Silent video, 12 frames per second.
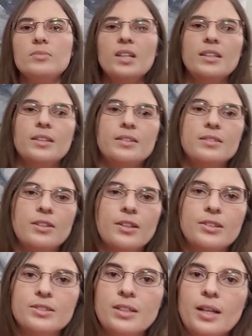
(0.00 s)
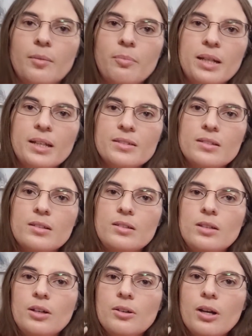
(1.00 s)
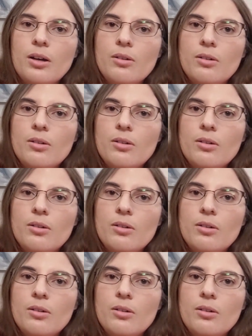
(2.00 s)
And so there's the company's little logo.